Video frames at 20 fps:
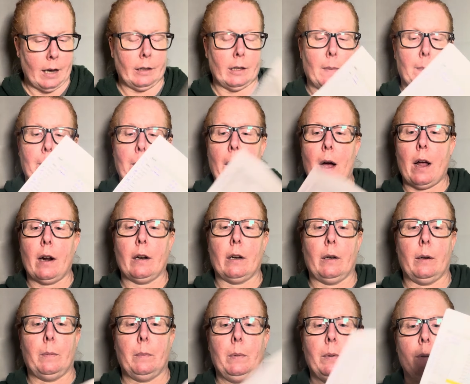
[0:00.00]
the
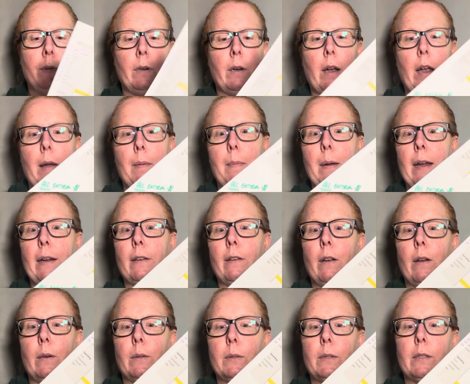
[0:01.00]
bottom, I make
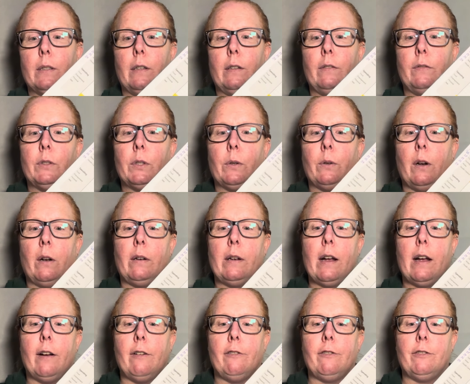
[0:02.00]
notes of, so I'll
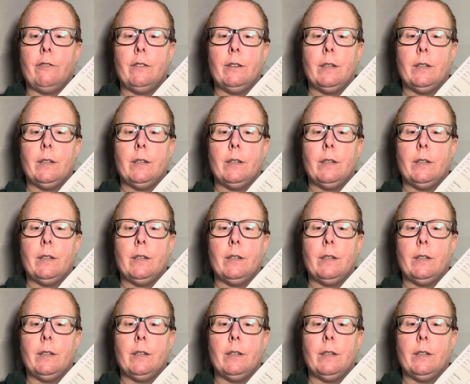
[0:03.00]
have